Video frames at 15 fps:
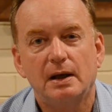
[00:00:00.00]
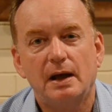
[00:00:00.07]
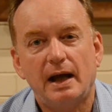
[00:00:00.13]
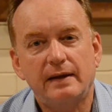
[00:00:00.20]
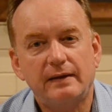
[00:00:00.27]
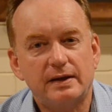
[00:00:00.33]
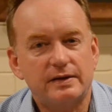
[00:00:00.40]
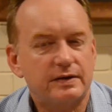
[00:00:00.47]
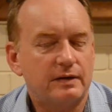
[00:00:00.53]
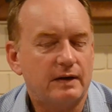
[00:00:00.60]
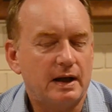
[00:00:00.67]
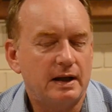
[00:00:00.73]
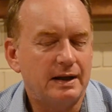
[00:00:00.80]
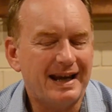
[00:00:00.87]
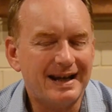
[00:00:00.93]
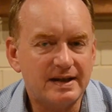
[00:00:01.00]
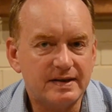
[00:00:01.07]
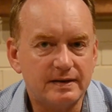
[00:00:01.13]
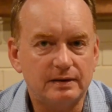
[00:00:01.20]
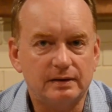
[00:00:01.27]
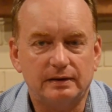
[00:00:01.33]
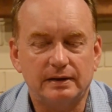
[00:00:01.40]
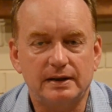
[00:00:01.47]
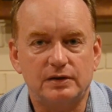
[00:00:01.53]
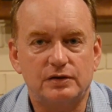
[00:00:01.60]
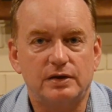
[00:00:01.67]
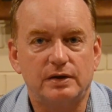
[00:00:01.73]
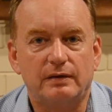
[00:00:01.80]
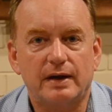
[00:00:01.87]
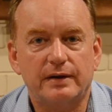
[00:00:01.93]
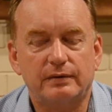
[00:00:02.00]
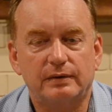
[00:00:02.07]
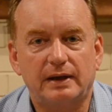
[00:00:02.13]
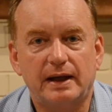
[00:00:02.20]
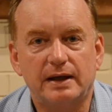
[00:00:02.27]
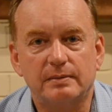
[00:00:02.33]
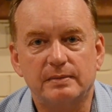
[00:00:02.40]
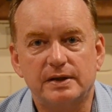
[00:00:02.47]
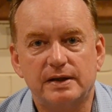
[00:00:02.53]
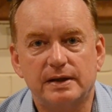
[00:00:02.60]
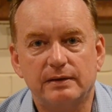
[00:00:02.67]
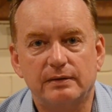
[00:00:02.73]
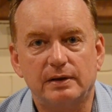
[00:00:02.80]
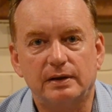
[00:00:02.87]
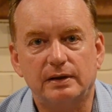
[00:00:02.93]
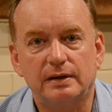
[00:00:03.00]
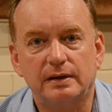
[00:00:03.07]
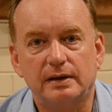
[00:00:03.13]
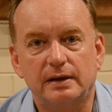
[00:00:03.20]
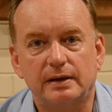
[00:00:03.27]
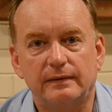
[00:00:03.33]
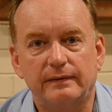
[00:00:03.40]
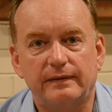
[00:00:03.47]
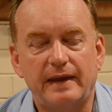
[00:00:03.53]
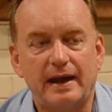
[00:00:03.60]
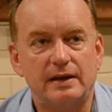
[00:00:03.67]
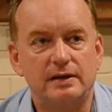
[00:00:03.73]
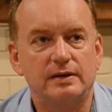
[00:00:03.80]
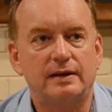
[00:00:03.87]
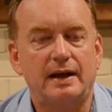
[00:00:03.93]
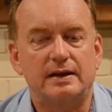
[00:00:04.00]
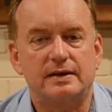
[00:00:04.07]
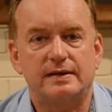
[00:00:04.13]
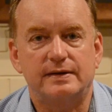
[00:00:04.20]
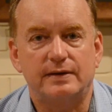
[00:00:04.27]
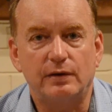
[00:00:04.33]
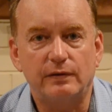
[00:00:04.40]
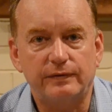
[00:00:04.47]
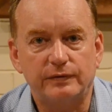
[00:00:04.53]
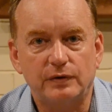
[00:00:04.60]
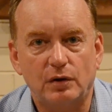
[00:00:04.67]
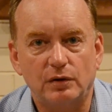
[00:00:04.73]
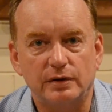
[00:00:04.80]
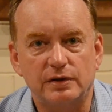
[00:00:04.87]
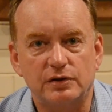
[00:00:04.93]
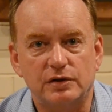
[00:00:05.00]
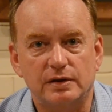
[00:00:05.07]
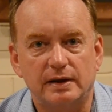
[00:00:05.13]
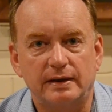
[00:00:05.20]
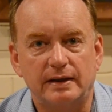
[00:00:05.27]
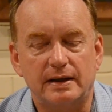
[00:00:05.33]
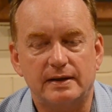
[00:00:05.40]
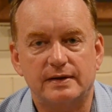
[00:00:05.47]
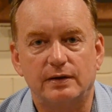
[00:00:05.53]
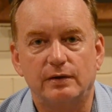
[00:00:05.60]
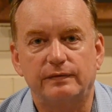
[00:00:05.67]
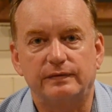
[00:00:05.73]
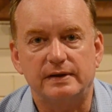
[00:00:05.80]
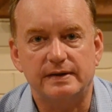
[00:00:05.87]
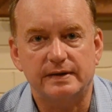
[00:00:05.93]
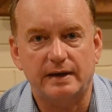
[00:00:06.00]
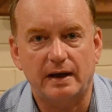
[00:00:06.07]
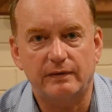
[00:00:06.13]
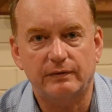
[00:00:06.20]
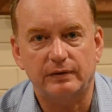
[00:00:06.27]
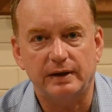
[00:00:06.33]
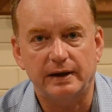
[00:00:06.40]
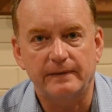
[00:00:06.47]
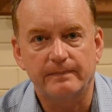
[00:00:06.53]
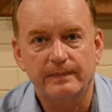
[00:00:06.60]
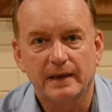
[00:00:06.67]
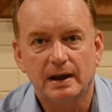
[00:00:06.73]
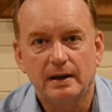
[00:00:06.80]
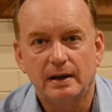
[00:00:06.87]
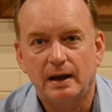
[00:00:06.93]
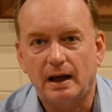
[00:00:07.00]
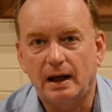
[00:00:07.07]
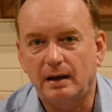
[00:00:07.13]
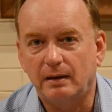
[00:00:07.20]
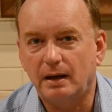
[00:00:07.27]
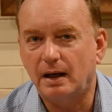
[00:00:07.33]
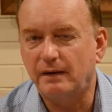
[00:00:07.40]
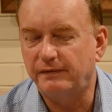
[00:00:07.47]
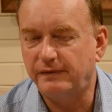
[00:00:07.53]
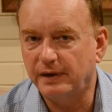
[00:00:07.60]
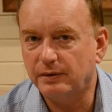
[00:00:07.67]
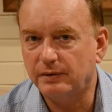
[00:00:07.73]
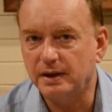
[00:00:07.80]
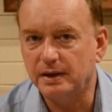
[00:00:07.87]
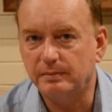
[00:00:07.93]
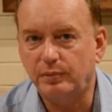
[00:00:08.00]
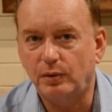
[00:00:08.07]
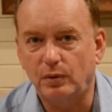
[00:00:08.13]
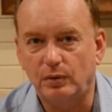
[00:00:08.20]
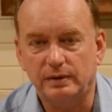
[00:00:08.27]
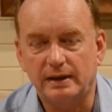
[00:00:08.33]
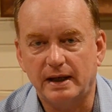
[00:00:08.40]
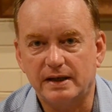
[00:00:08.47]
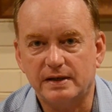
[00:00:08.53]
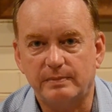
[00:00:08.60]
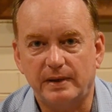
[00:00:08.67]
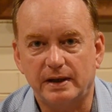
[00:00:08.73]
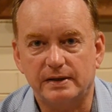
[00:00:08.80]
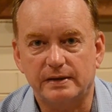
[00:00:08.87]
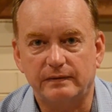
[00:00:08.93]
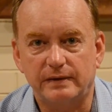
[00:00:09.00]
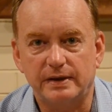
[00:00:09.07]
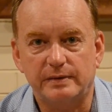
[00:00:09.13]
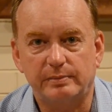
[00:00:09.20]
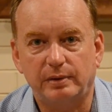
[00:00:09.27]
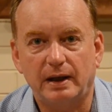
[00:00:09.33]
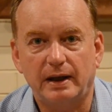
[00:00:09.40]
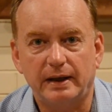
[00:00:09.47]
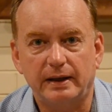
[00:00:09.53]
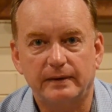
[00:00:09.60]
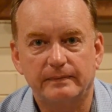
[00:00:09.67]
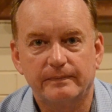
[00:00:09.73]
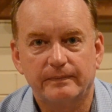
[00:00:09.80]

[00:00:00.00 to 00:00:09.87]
And that's an excellent link to your other related material, and that self-knowledge and that self-discovery are very important aspects of this play.